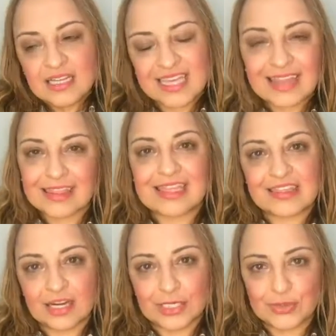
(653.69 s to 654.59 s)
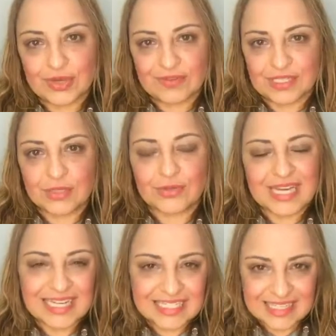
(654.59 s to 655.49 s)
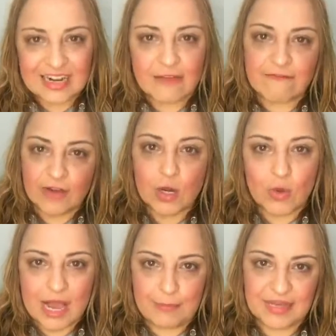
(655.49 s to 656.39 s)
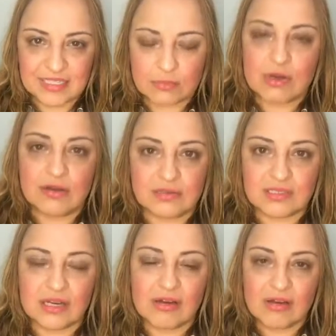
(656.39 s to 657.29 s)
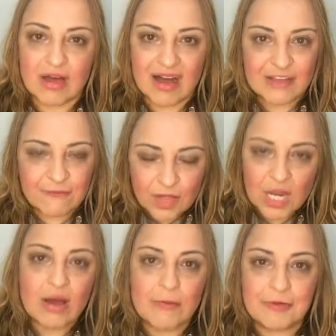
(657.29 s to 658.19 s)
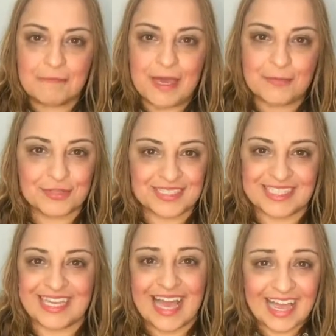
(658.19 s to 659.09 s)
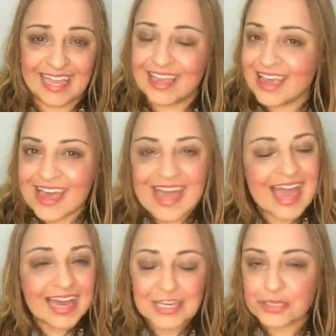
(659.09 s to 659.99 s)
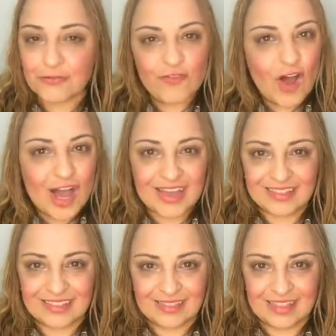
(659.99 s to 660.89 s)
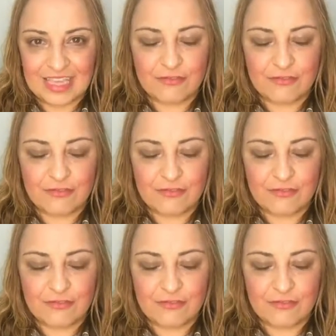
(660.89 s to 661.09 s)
The other thing that I do every single day is that I follow up as well. So I follow up with people to see, hey, how did you find the